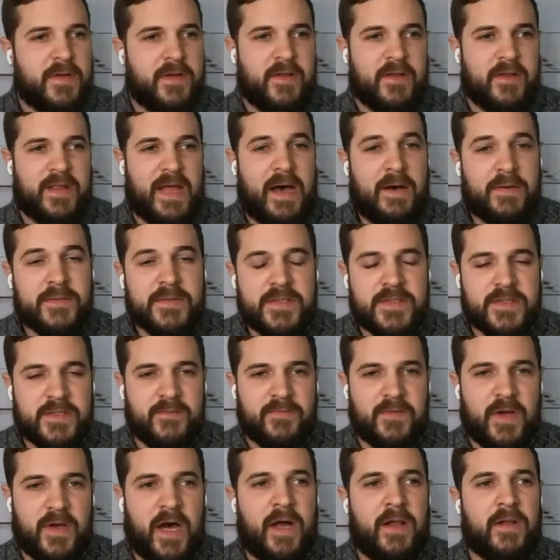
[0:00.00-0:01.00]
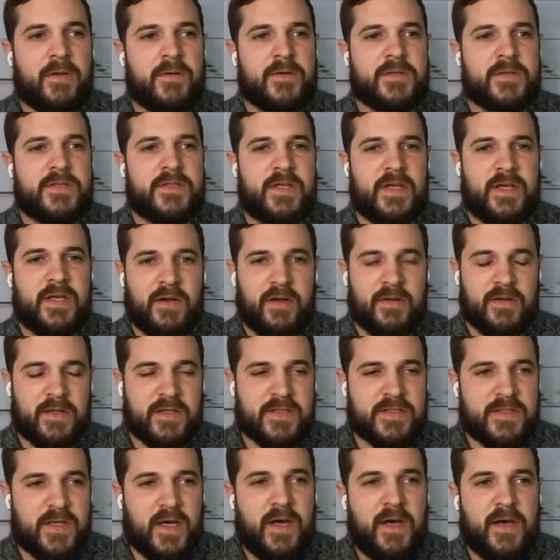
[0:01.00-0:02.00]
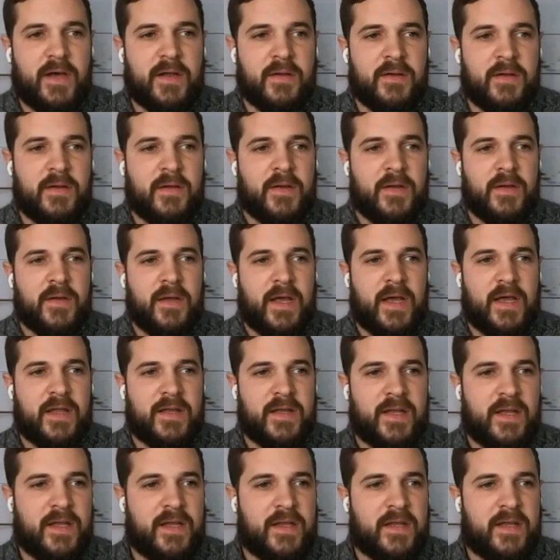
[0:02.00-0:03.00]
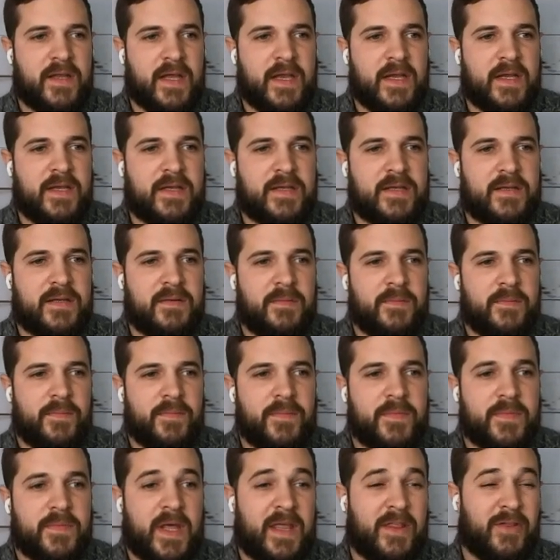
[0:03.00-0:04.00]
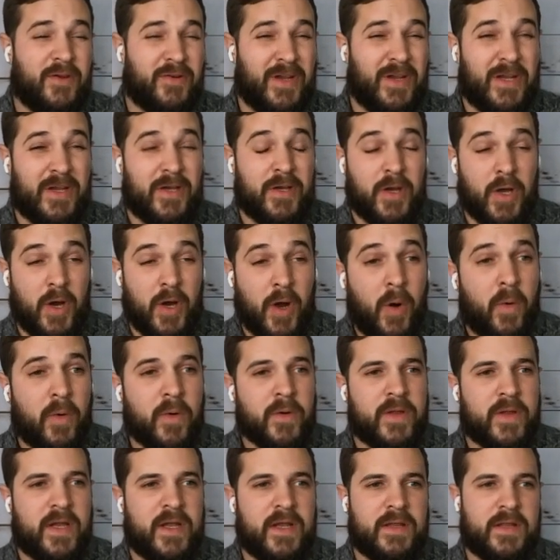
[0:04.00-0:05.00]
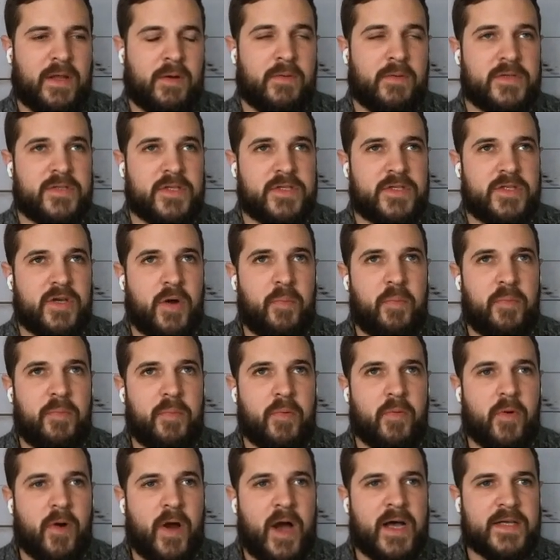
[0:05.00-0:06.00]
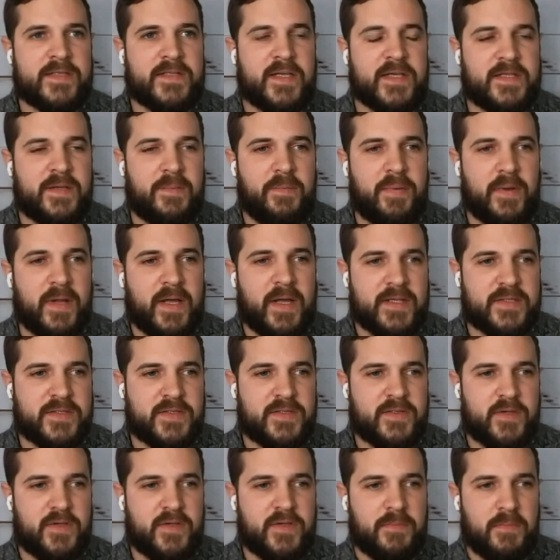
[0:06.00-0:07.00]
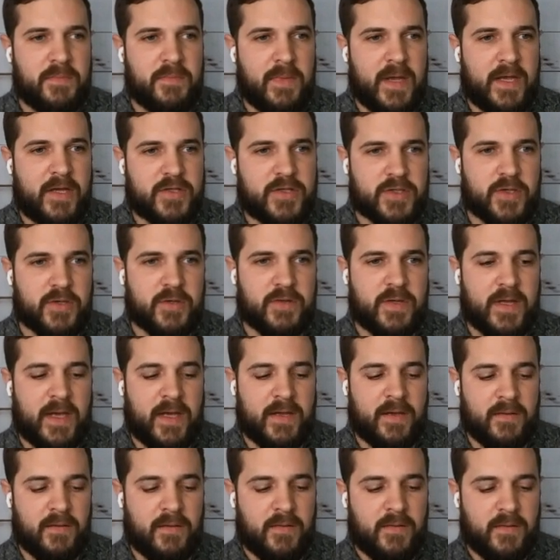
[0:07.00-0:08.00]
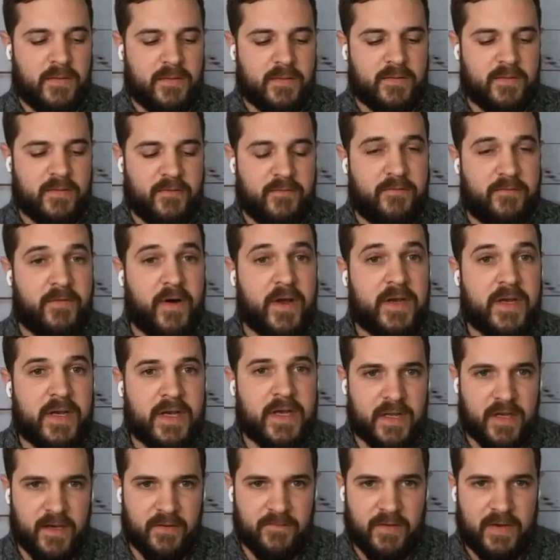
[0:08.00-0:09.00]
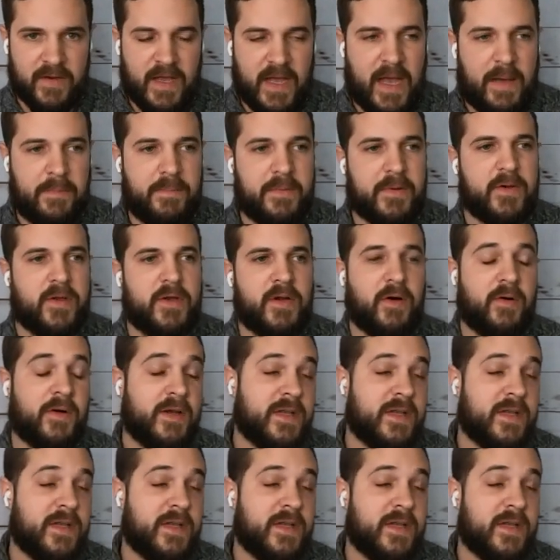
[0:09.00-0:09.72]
thousands of dollars to get all this done, and then they either didn't know, or there was just no process in place to make sure that the funding of it happened. And